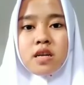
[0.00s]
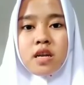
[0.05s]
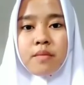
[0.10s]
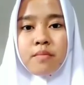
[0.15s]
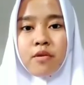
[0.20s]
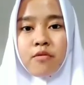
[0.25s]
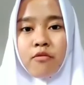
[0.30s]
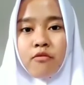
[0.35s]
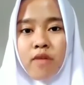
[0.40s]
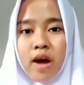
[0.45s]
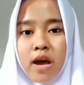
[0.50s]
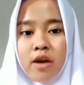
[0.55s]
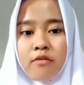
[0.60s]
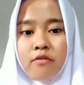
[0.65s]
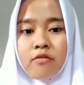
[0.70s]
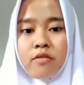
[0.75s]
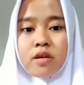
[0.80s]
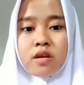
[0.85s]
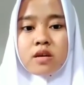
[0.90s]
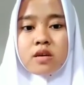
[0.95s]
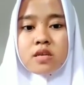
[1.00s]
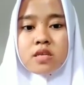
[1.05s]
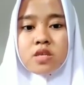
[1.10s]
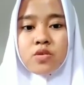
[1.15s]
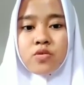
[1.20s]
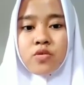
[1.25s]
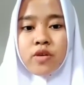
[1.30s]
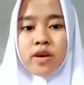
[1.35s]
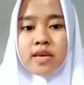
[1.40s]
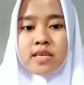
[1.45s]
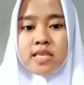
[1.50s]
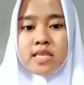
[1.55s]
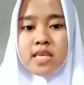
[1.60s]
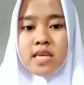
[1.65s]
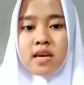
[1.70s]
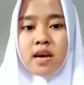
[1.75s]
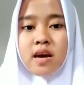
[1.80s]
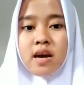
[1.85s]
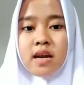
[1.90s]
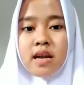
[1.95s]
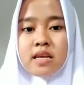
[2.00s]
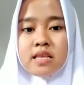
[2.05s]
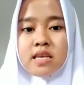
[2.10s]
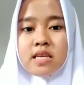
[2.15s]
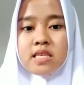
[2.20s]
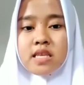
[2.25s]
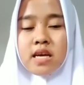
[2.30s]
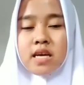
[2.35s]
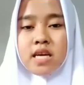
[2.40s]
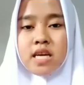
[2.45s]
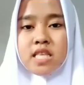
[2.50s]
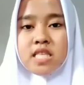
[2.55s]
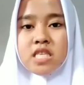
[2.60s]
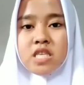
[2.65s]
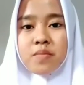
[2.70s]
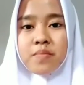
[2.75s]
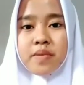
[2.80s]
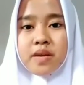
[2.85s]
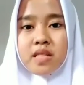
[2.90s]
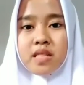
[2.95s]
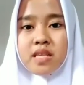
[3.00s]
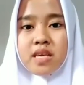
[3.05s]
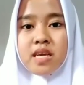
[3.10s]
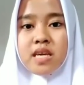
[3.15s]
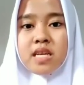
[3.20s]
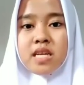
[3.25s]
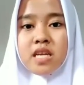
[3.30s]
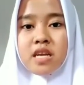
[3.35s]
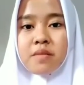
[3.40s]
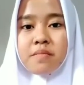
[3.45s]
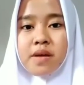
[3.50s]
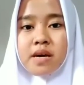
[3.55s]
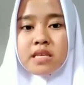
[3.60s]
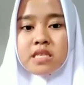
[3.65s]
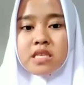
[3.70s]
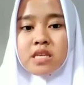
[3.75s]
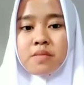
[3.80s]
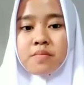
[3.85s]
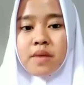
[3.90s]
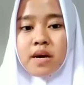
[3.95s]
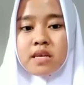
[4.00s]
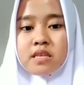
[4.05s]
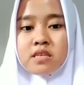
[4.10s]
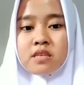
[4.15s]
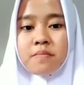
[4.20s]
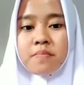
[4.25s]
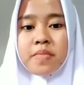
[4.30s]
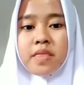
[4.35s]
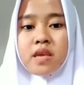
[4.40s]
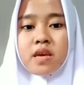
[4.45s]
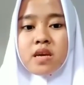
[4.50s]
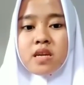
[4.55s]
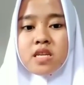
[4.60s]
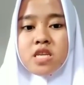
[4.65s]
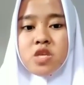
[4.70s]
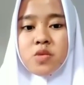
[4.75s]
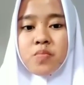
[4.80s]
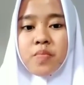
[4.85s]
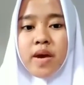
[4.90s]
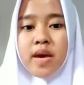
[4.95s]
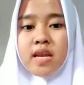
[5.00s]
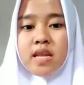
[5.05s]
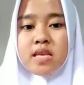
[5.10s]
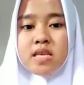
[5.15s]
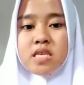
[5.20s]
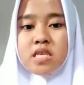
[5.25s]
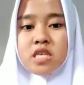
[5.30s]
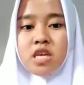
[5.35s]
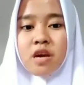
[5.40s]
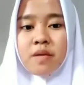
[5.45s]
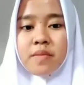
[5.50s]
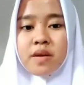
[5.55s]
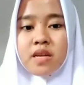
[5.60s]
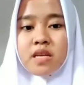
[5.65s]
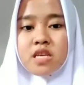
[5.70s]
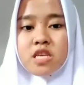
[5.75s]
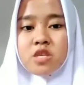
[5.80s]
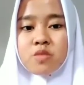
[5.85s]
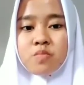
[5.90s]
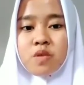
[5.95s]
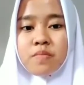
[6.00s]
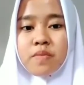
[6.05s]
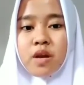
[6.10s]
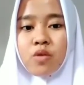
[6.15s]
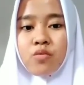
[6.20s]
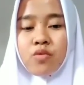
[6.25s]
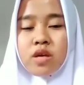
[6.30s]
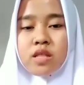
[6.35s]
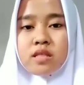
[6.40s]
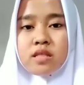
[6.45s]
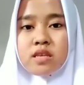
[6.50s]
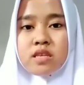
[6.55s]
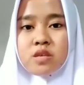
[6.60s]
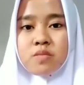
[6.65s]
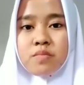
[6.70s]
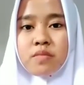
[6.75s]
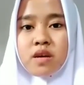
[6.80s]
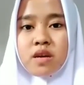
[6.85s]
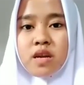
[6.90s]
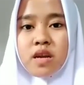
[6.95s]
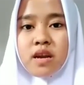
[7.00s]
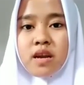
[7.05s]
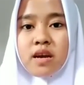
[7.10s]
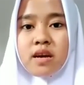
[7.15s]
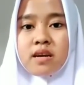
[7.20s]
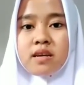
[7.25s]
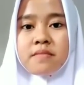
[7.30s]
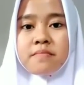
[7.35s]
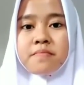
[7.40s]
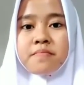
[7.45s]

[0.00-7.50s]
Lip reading: Number 5. Squeezing, rasa sakit seperti diremas-remas. This pain is common is people with dysmenorrhea.